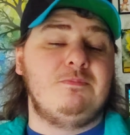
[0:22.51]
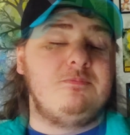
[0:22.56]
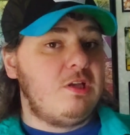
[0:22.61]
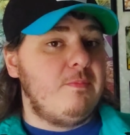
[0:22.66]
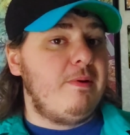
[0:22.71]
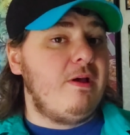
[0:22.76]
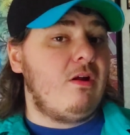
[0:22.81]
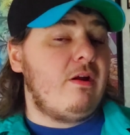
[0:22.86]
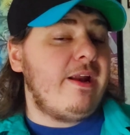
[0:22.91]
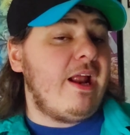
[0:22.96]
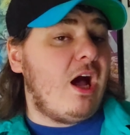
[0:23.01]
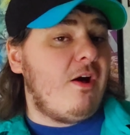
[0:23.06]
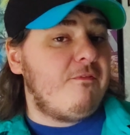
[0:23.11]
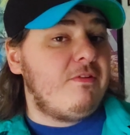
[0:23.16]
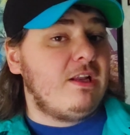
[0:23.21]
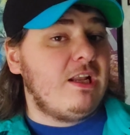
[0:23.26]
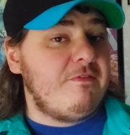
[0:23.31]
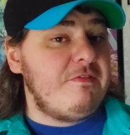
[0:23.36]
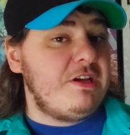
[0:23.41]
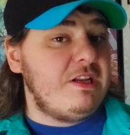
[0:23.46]
To build an Alpha
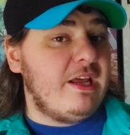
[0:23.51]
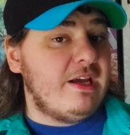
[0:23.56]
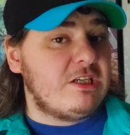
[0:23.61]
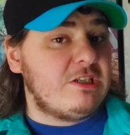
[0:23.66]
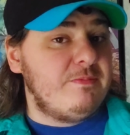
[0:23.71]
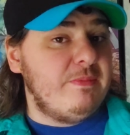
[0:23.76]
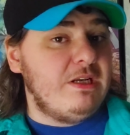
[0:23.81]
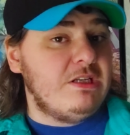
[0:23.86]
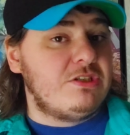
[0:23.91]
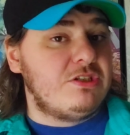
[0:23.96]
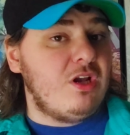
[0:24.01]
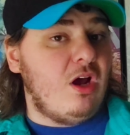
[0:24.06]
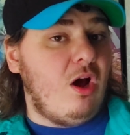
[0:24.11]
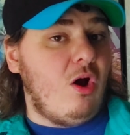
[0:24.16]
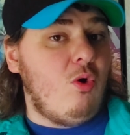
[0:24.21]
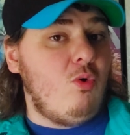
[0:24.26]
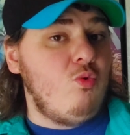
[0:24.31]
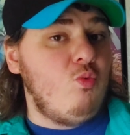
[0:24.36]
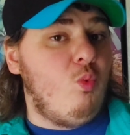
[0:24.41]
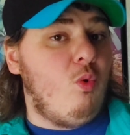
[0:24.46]
Living Dex means to
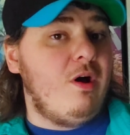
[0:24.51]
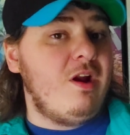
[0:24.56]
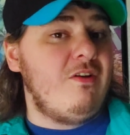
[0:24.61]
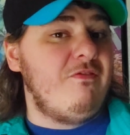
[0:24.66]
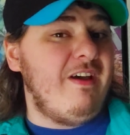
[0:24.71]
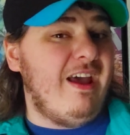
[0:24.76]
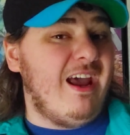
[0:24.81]
own one of